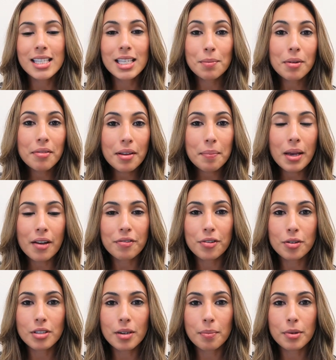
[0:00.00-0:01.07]
Some of them have
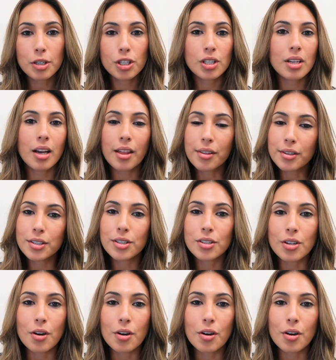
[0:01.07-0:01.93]
phone numbers, others